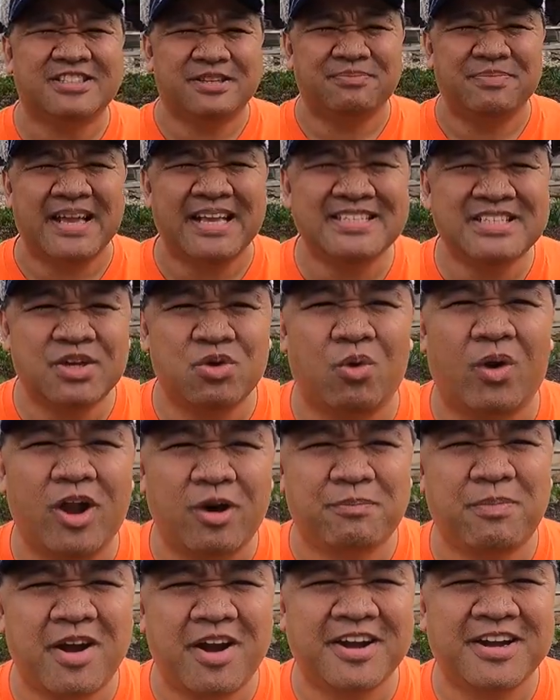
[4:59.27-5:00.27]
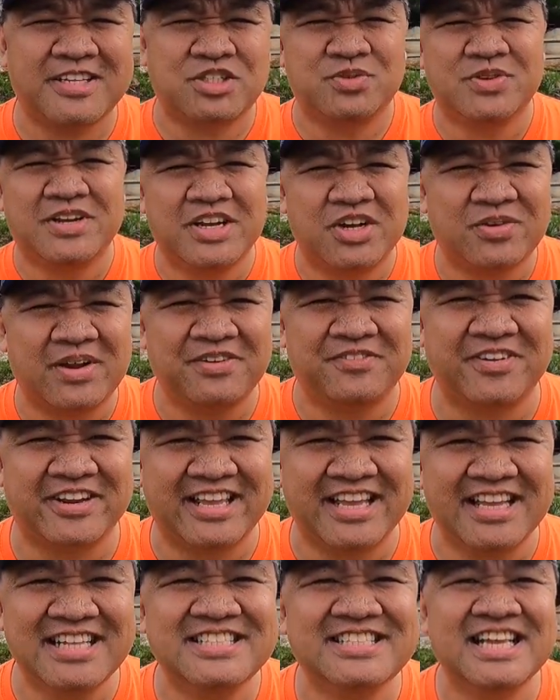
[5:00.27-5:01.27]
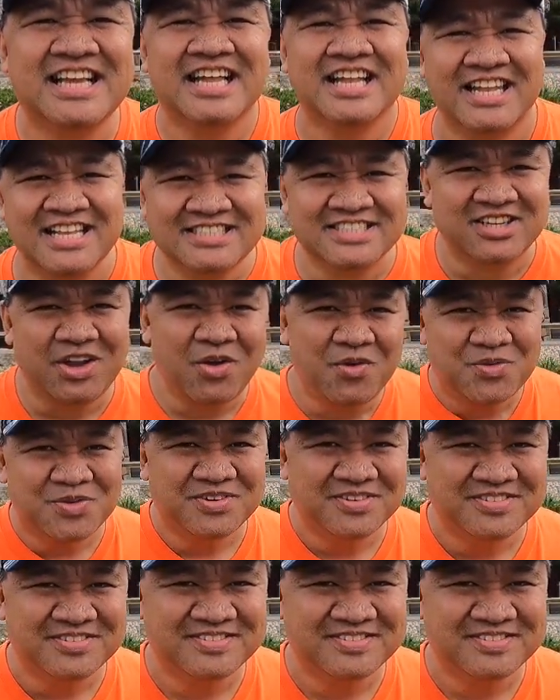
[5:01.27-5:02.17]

out this amazing water park. It's really great for kids. Let's go!